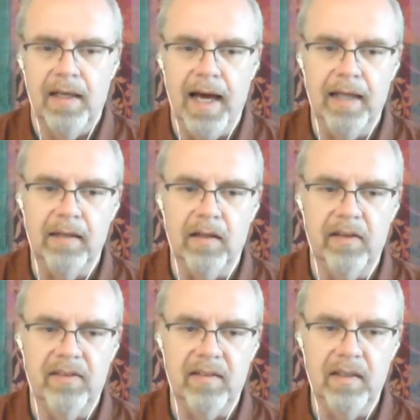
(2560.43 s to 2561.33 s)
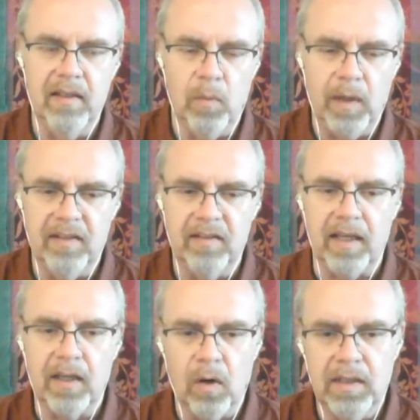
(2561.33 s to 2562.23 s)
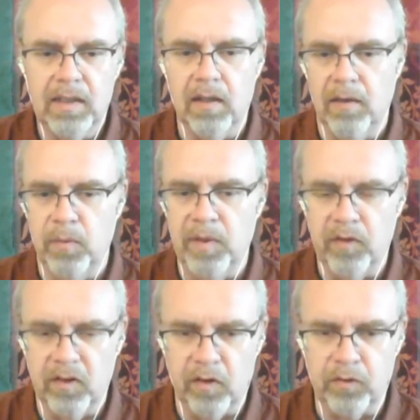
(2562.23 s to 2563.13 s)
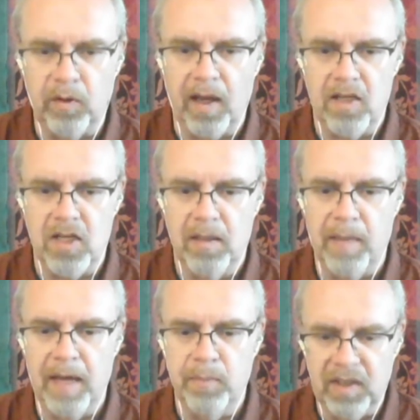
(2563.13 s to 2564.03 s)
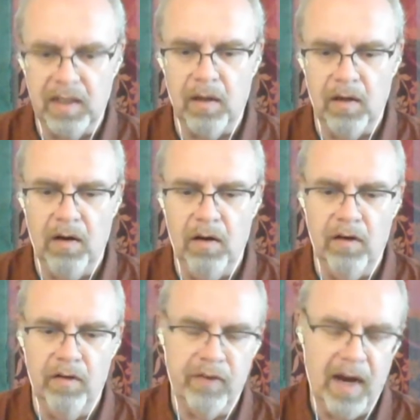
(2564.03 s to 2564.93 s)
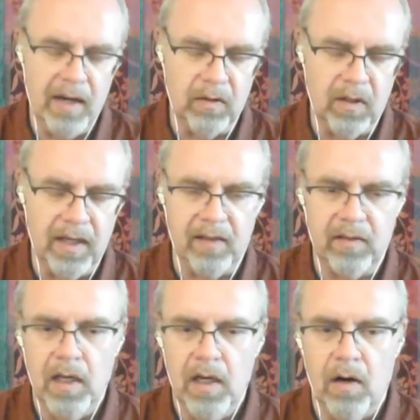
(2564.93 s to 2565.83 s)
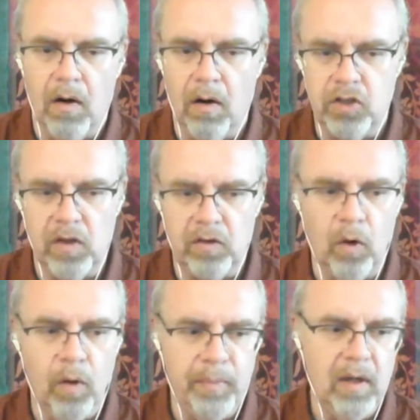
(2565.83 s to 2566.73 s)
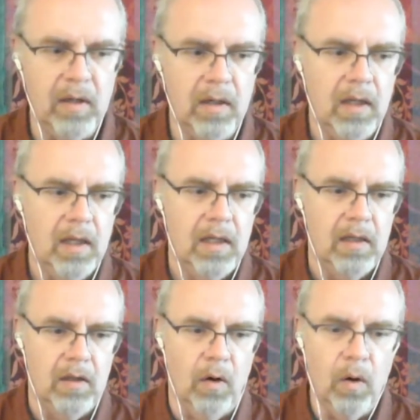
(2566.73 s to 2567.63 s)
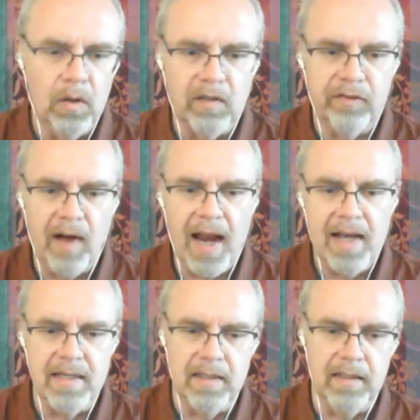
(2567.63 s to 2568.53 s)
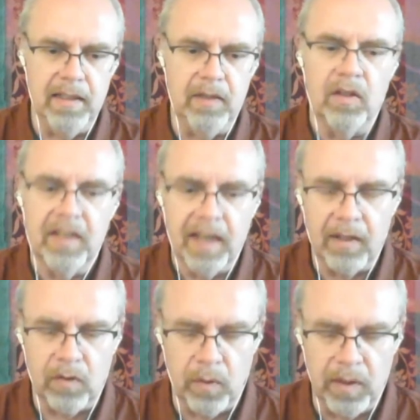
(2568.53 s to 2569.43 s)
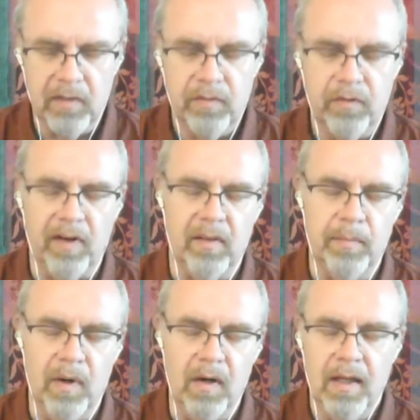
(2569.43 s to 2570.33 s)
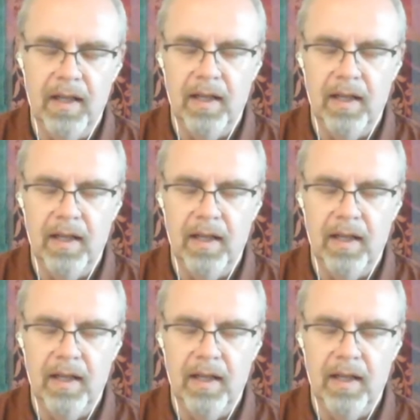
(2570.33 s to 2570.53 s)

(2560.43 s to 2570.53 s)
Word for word: and uh, see what is recorded uh, with the software agent by putting a, a, a file on the N A S, or just open all the file in the directory, for example,